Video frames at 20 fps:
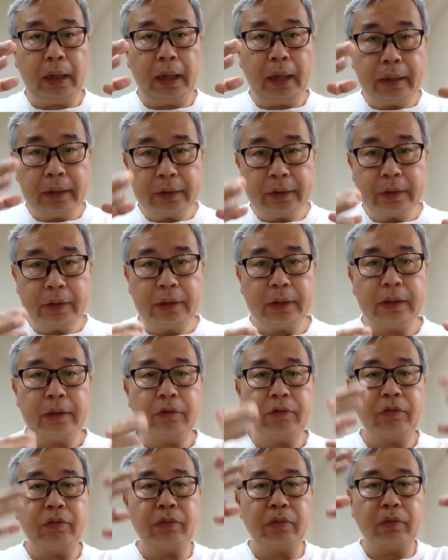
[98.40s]
enter
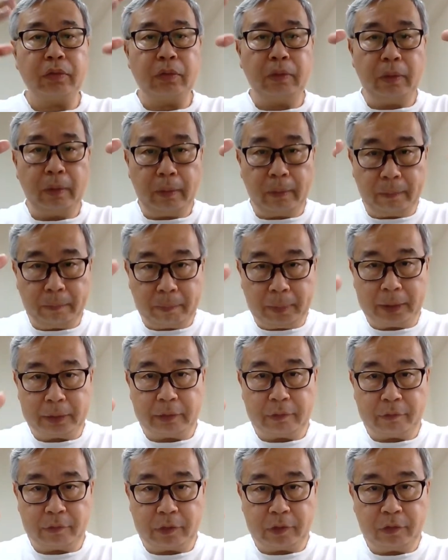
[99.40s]
into
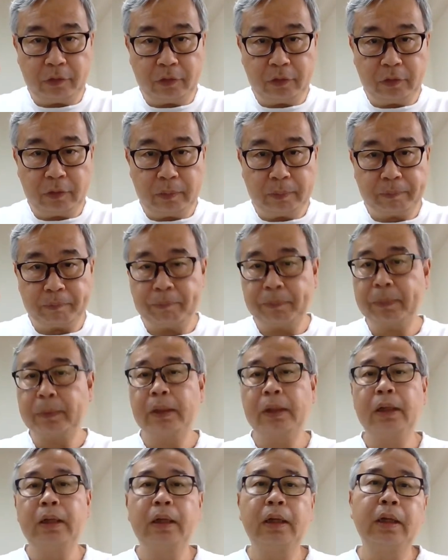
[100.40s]
Metaverse,
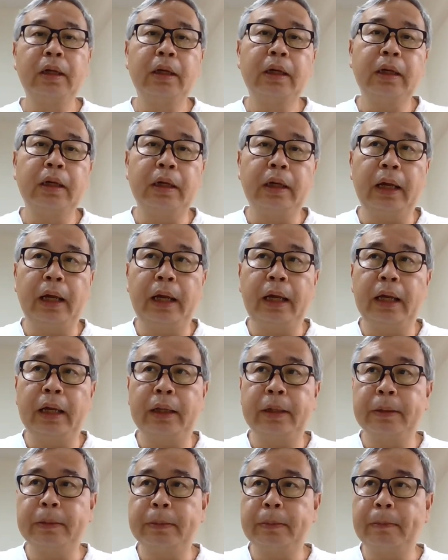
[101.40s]

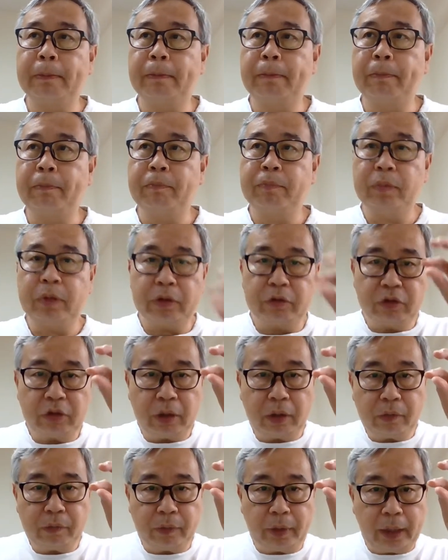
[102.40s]
and the
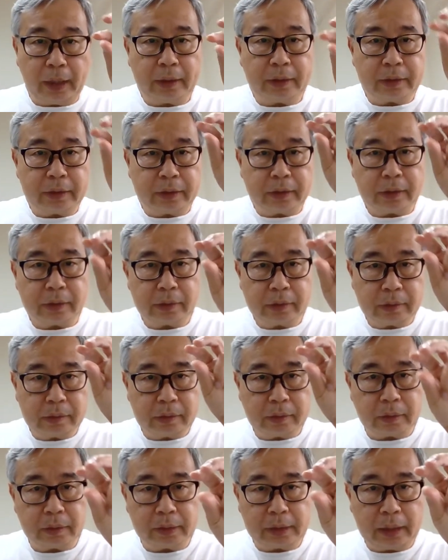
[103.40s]
child will enter
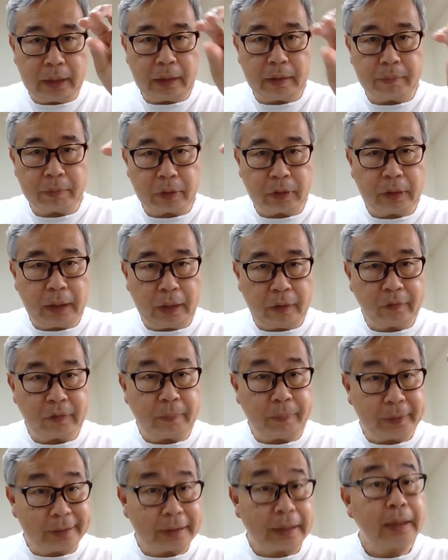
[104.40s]
there as a
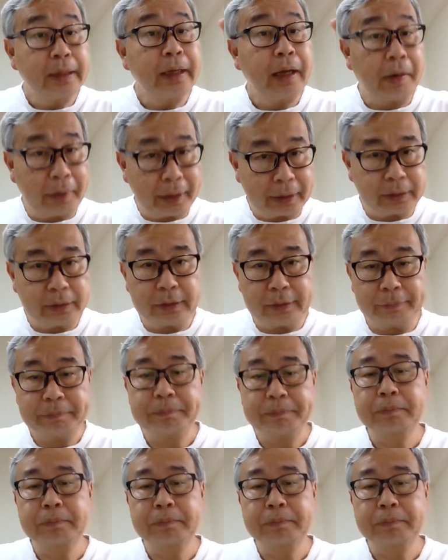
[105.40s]
particular character.